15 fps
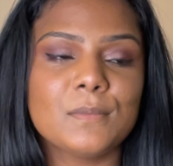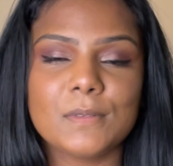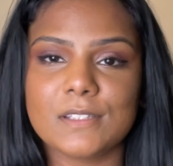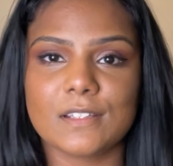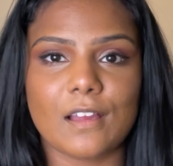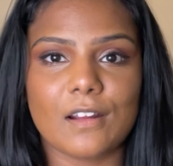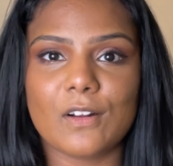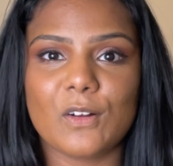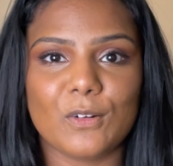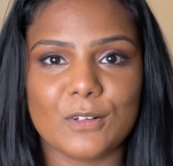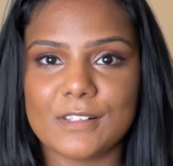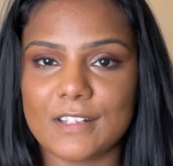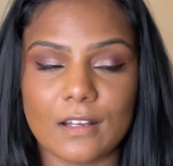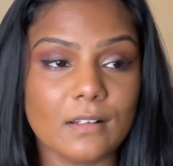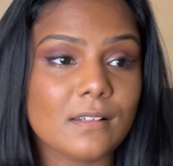mascara all
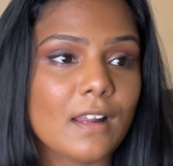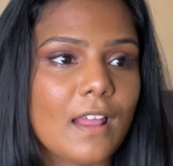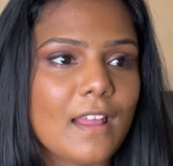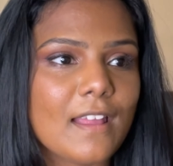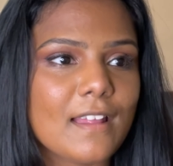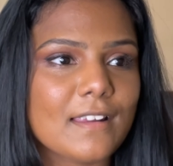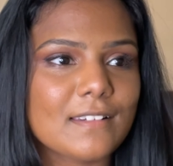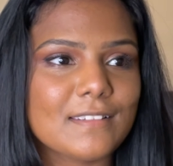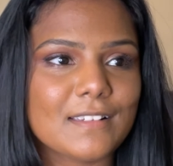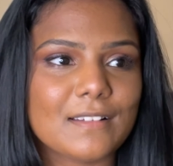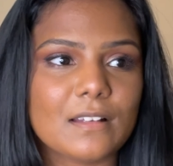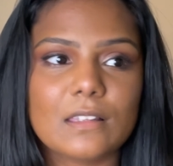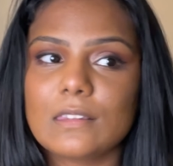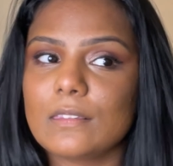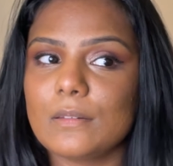done, and
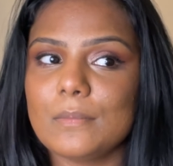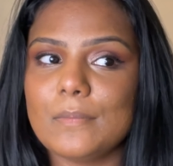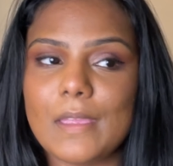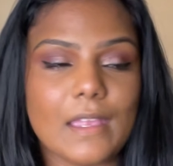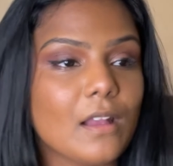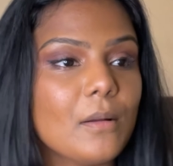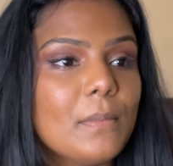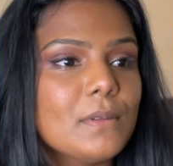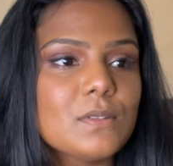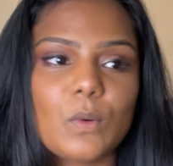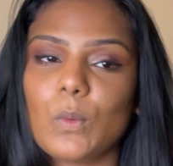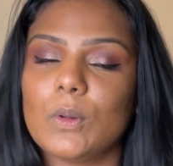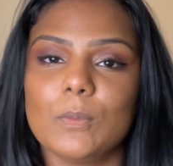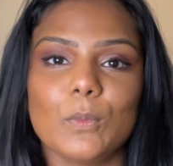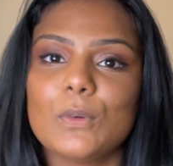the makeup is
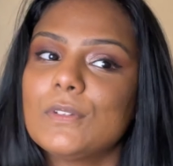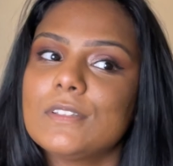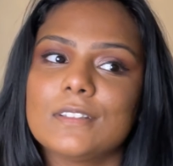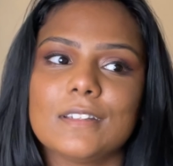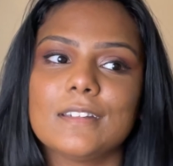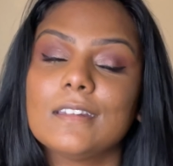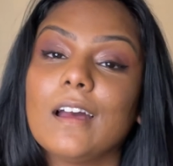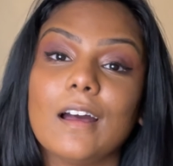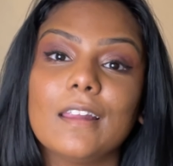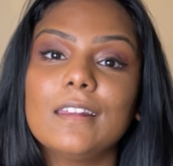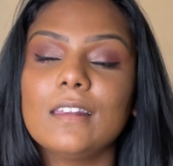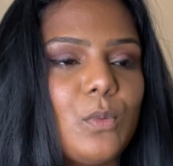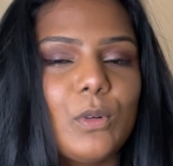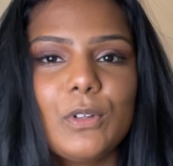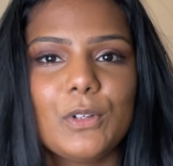almost
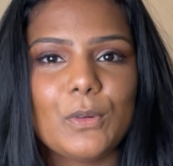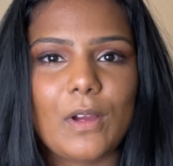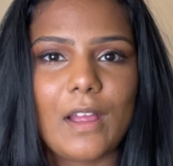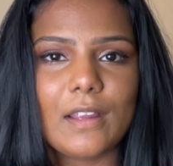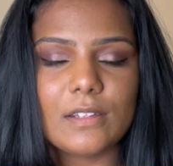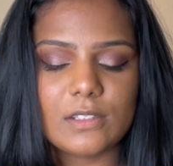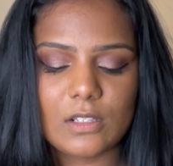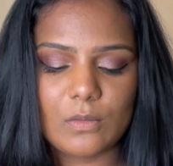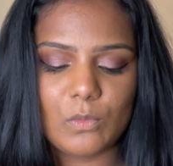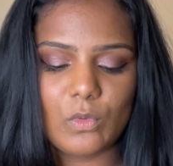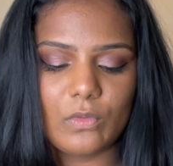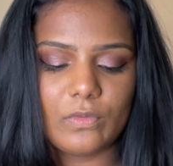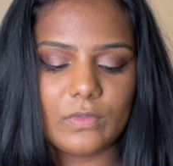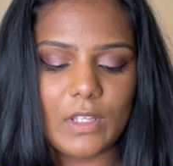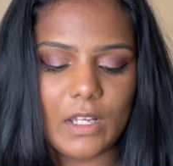done. Wanted to add some
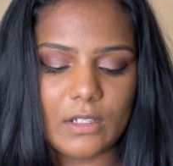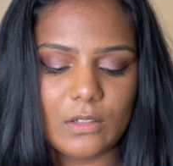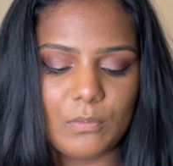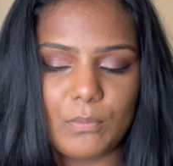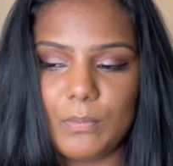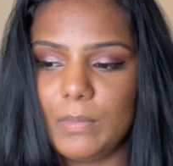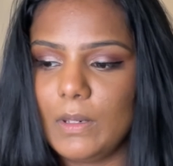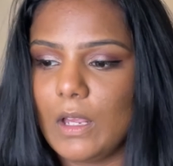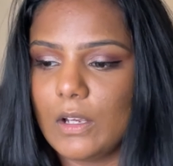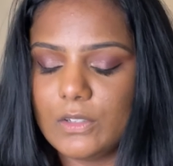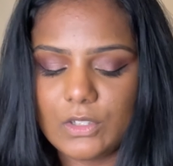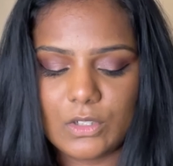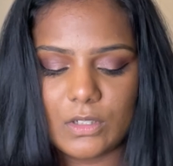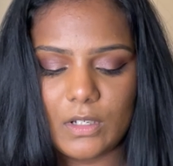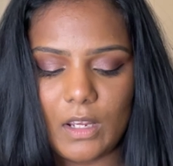of that
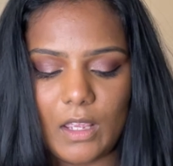blush,